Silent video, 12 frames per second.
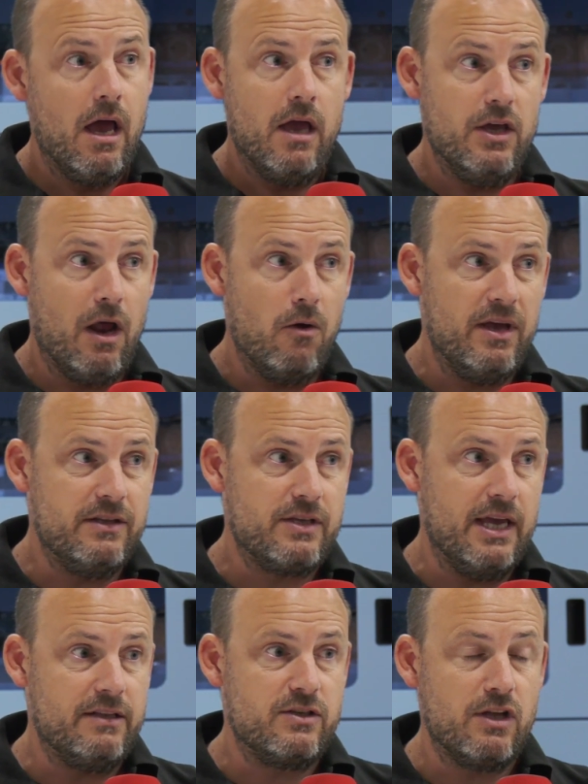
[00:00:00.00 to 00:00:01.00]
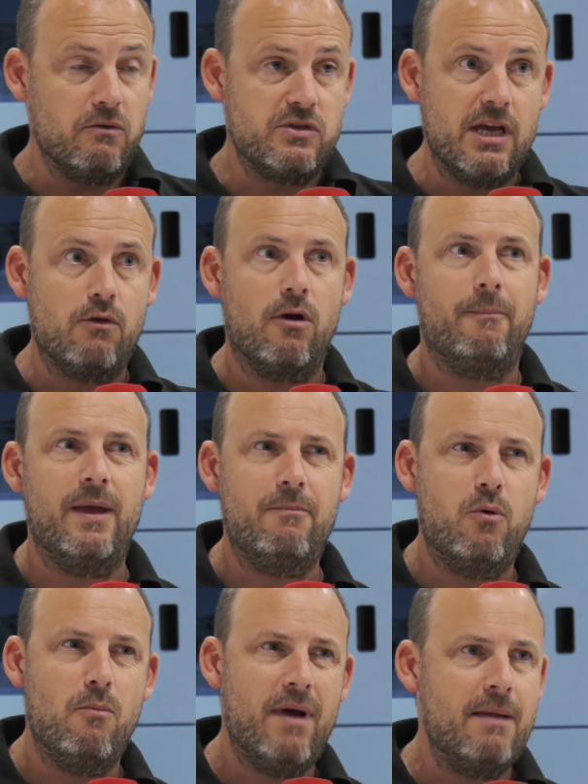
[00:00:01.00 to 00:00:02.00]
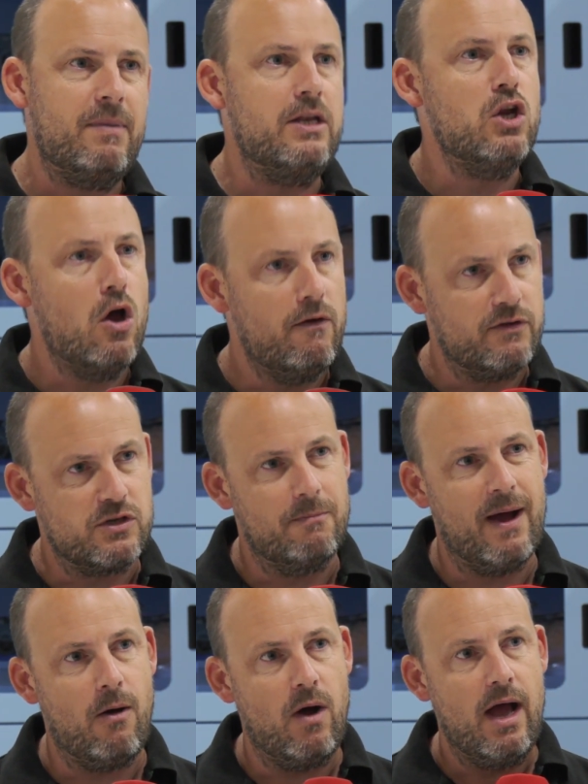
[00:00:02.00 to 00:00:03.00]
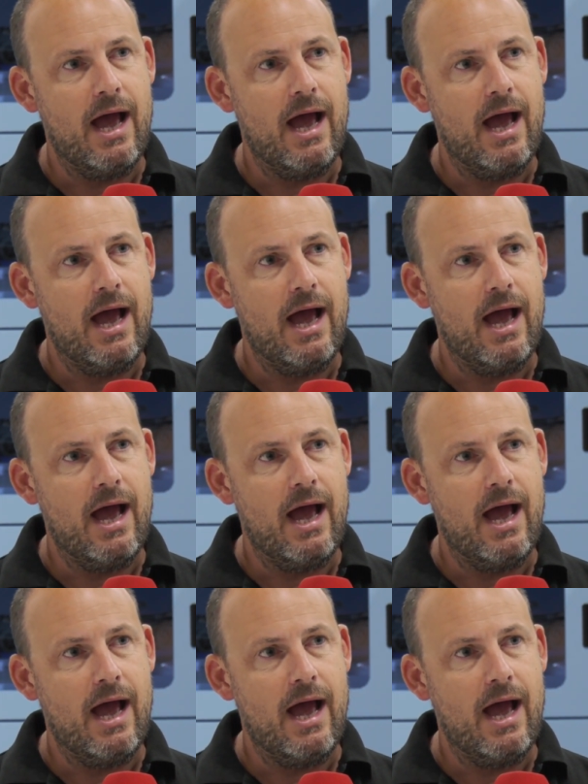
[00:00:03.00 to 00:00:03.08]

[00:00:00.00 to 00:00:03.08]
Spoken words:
It's no secret people may be nervous about